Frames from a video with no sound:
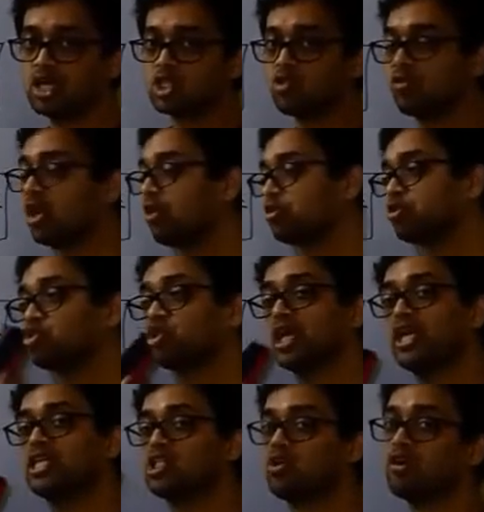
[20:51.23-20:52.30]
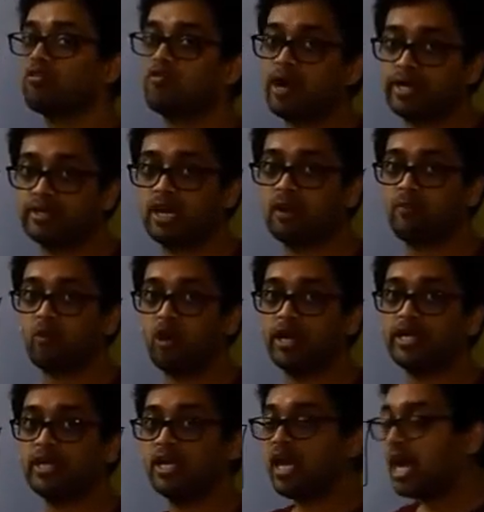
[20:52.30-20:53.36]
So we'll have to change our final
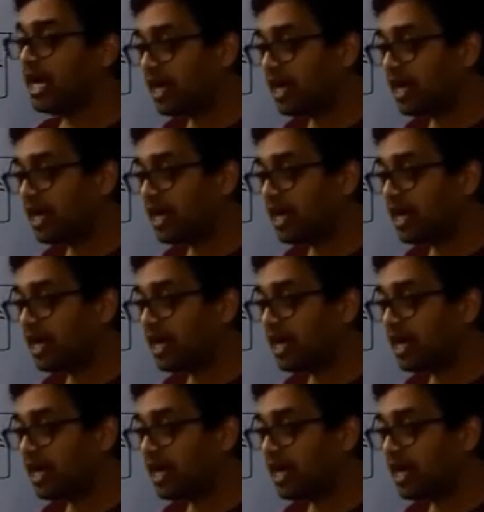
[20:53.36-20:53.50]
point